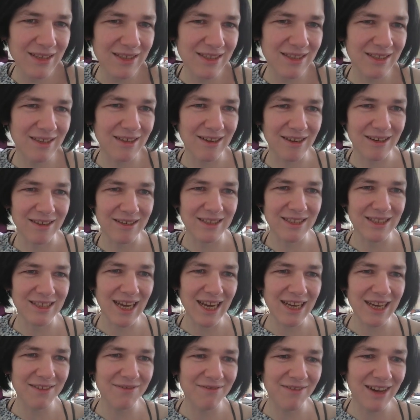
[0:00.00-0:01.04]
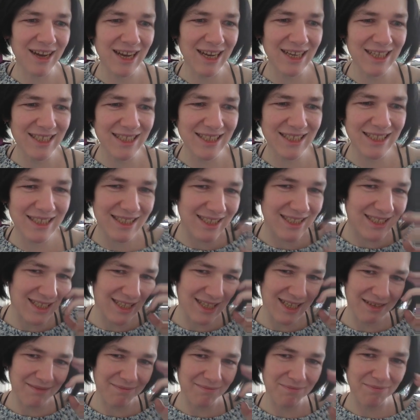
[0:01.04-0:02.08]
So that was
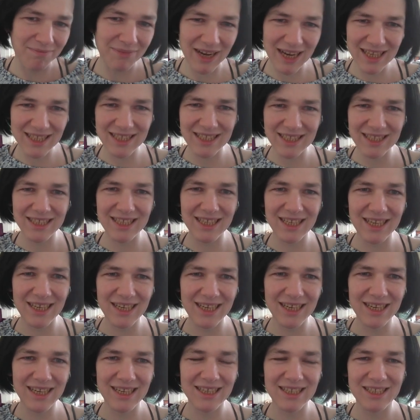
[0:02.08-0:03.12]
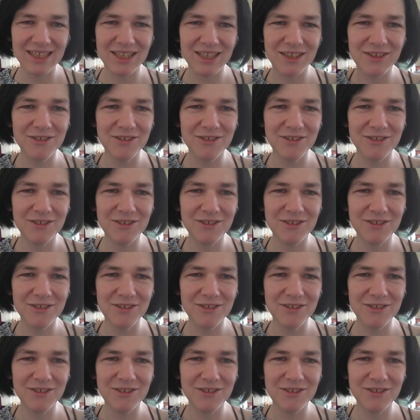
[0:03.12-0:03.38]
Betsy the